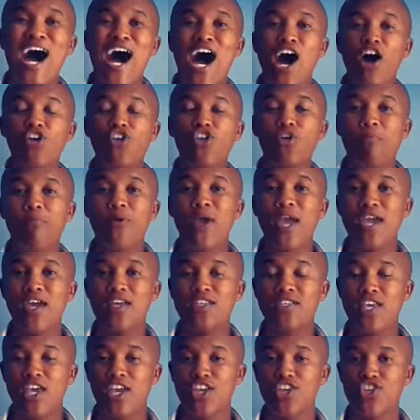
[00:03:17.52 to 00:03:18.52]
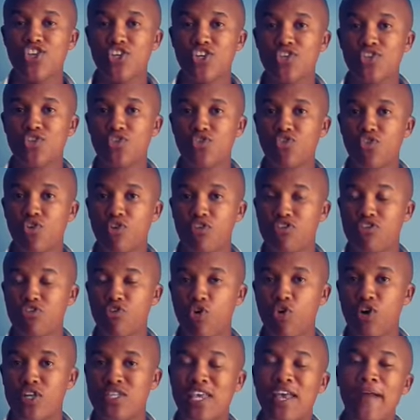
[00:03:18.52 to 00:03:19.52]
How you pay attention to your
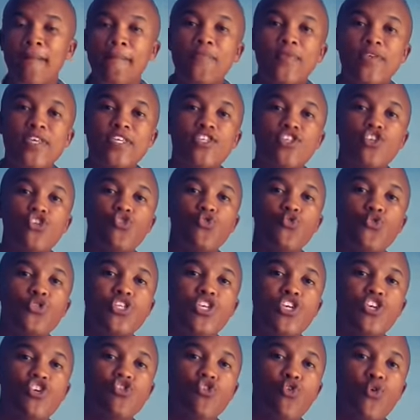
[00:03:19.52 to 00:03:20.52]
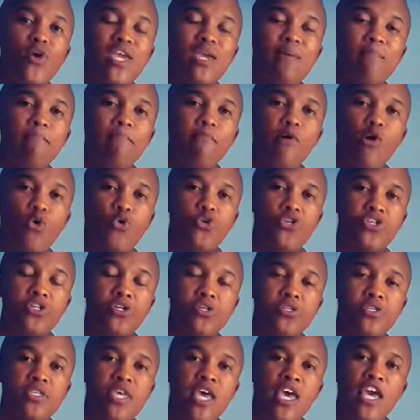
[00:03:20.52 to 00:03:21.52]
thoughts is using your
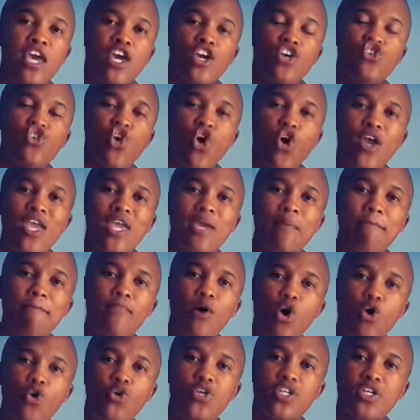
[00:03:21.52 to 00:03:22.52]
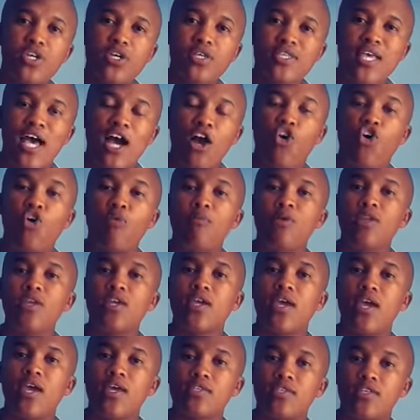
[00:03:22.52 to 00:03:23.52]
emotions. Your emotions are
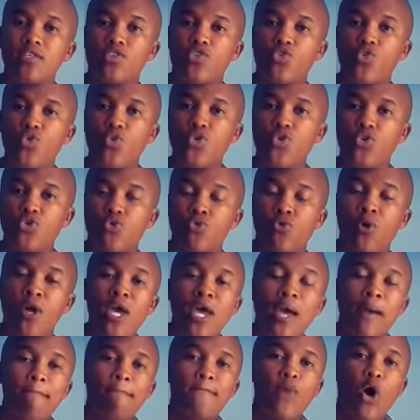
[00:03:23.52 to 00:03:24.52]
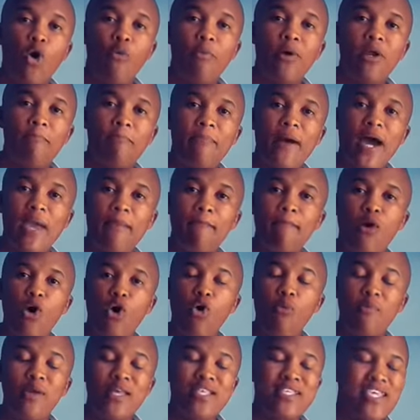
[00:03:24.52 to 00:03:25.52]
communicating to you moment by
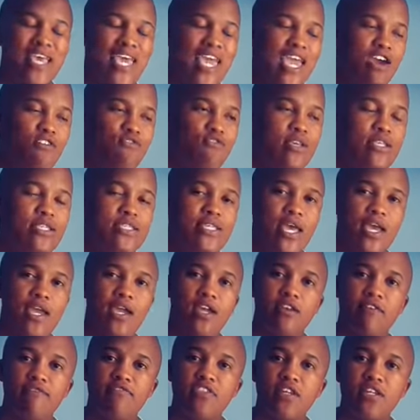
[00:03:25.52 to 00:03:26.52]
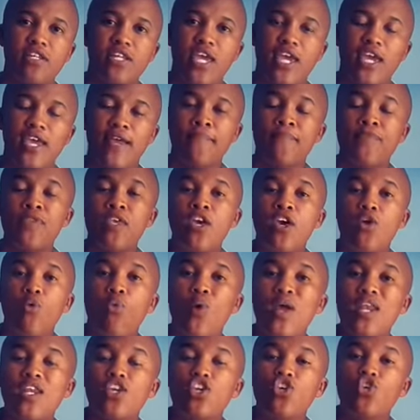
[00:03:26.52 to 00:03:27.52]
moment, every second of the day.
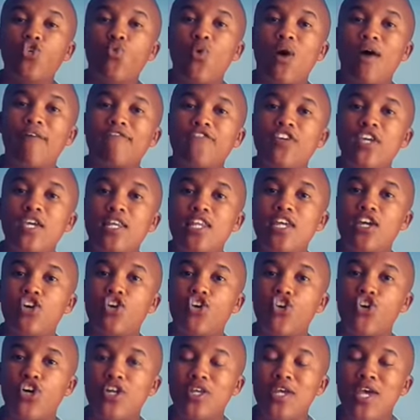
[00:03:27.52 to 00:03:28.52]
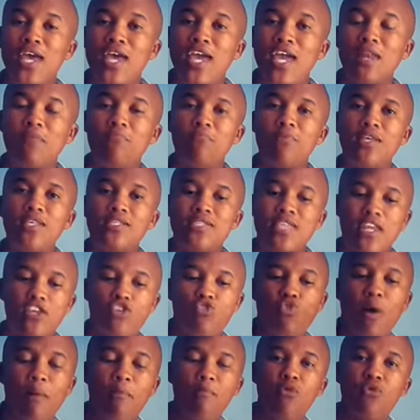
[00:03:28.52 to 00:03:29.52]
When you are feeling good, it means that
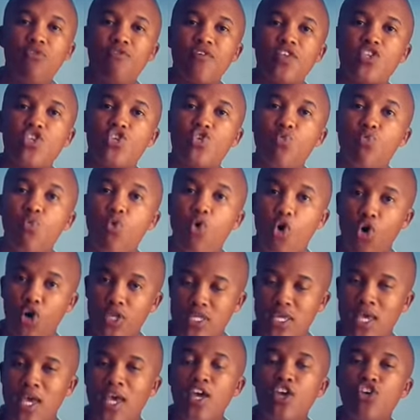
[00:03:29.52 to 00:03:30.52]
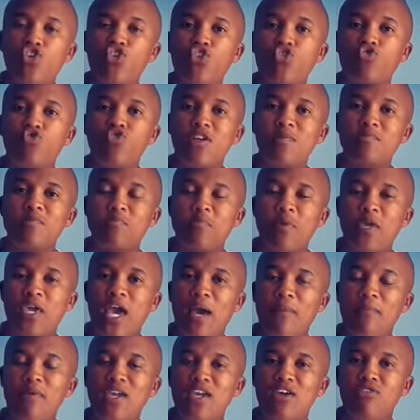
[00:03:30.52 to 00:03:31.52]
you are moving towards your dreams
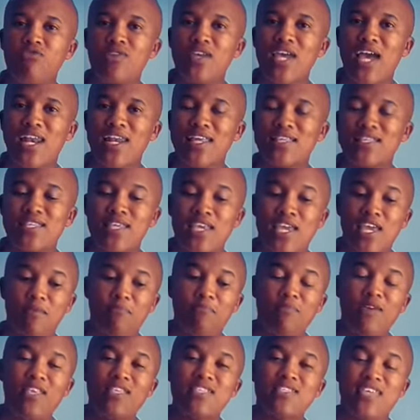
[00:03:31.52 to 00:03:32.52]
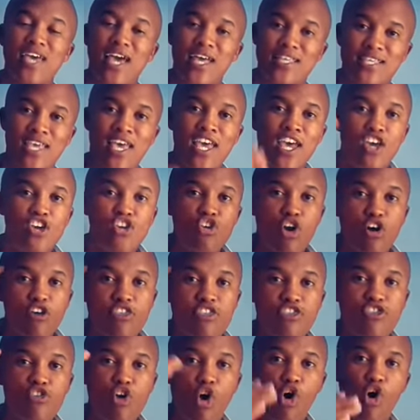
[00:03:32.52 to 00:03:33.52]
becoming a reality. It means that
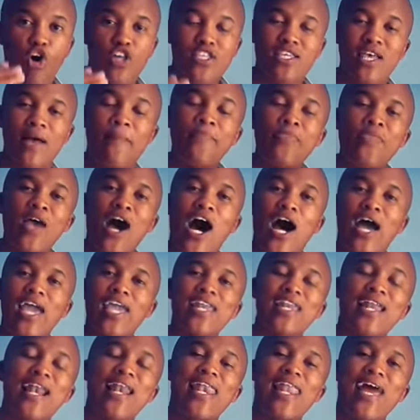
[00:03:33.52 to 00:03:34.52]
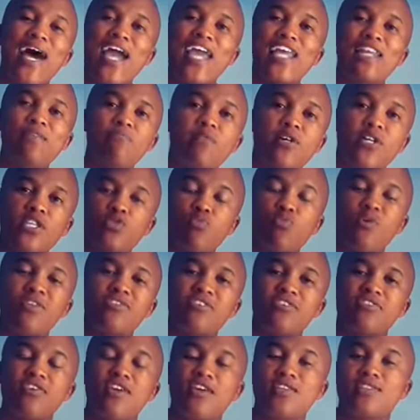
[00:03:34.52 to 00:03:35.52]
your thoughts are in alignment
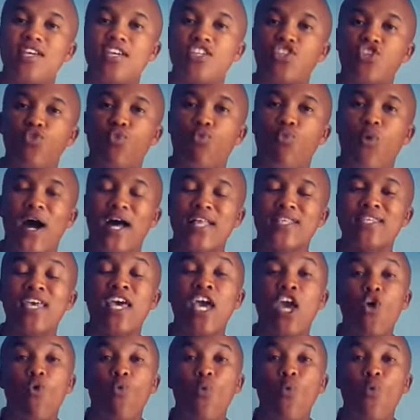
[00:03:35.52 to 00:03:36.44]
with the things that you want.